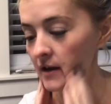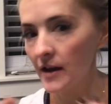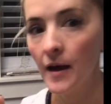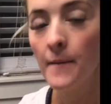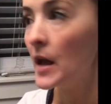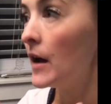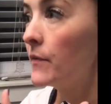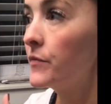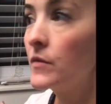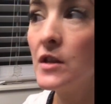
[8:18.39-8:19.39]
Like
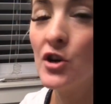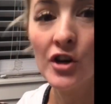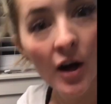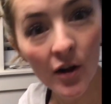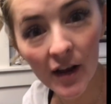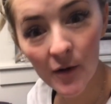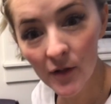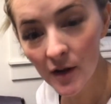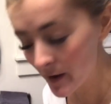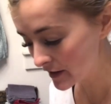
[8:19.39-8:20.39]
your coloring
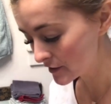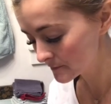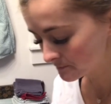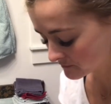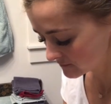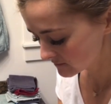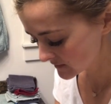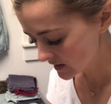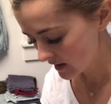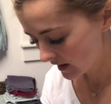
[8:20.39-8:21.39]
will look better.
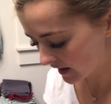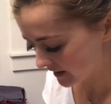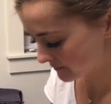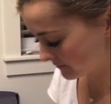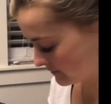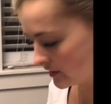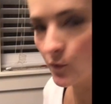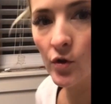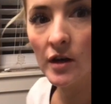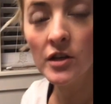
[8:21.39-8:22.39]
It
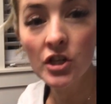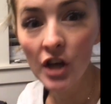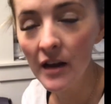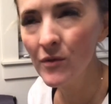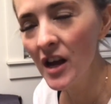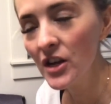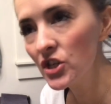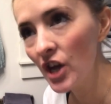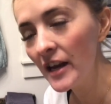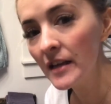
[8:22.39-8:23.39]
will look shiny. Well, not
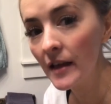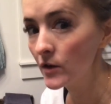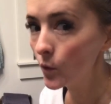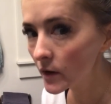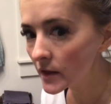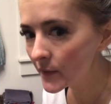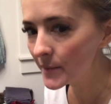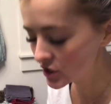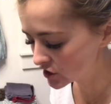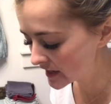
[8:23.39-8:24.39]
shiny in like an oily way,
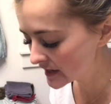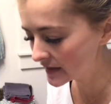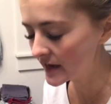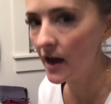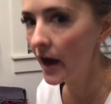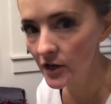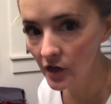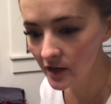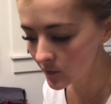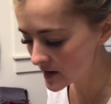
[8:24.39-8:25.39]
but shiny in like a
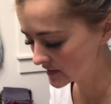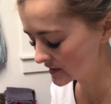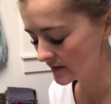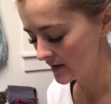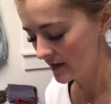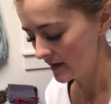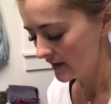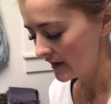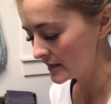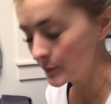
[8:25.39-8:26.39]
hydrated way.
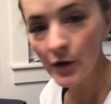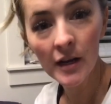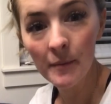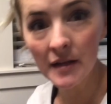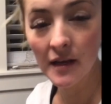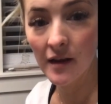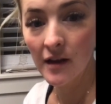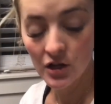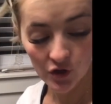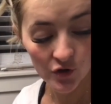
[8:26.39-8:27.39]
It's pretty amazing.
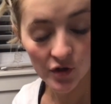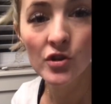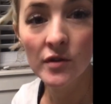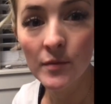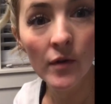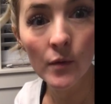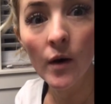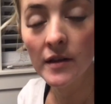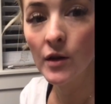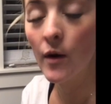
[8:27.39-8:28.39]
So you can do this more than
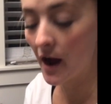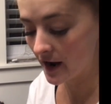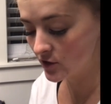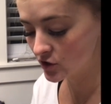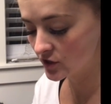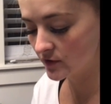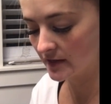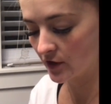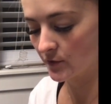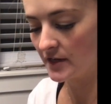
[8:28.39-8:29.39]
once. So I usually do this
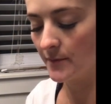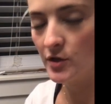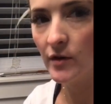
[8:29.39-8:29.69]
like 3 times.